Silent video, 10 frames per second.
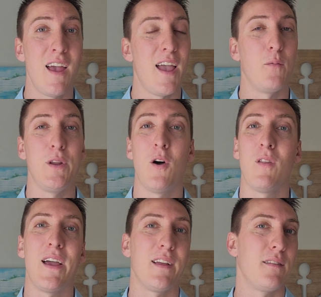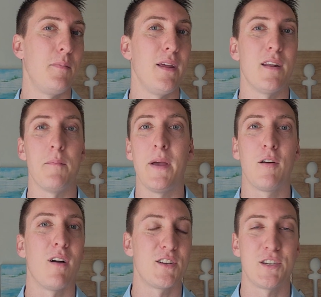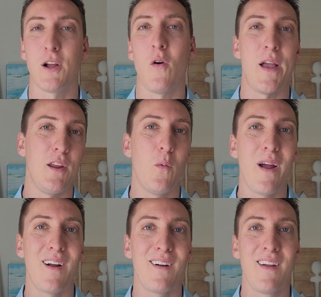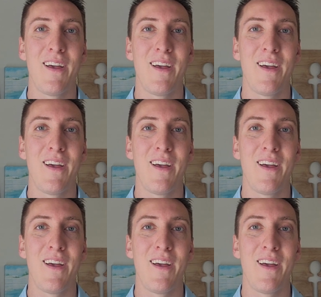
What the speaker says: and we don't like to be in a big rush to go anywhere.